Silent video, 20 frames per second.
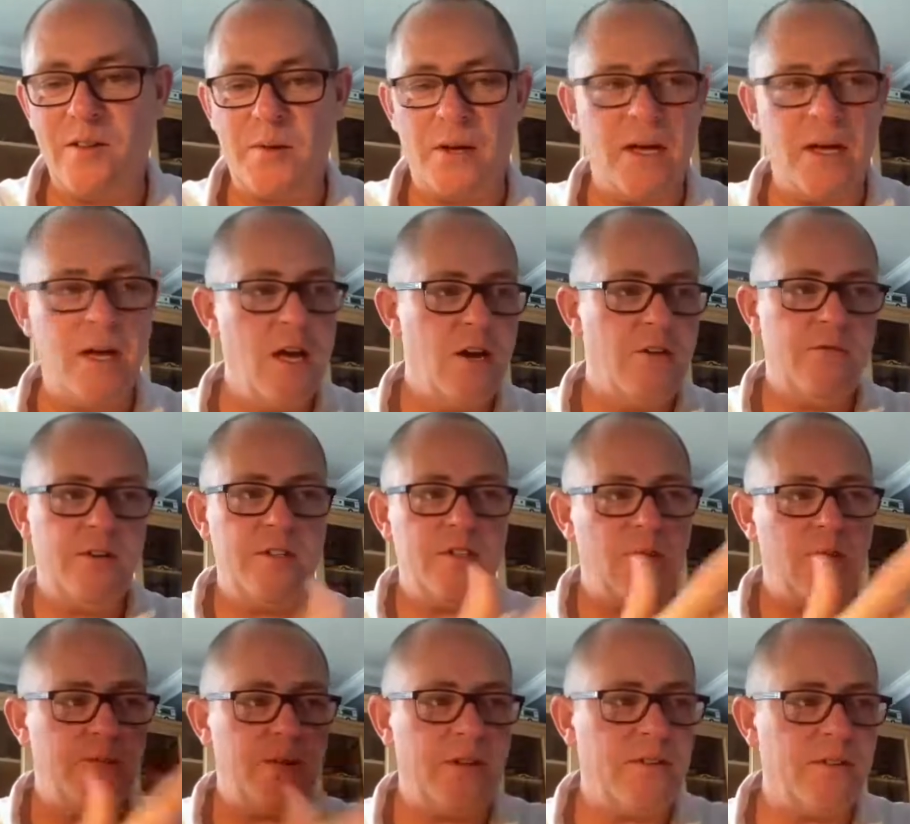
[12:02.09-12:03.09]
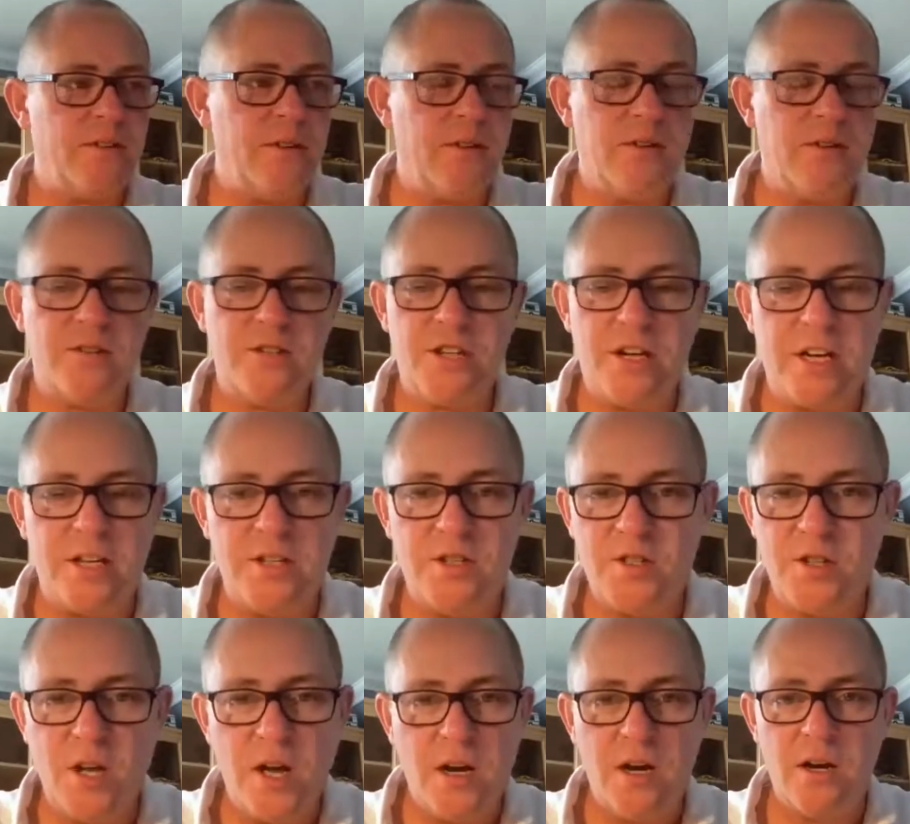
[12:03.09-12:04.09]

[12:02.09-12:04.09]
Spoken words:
But retail pricing has changed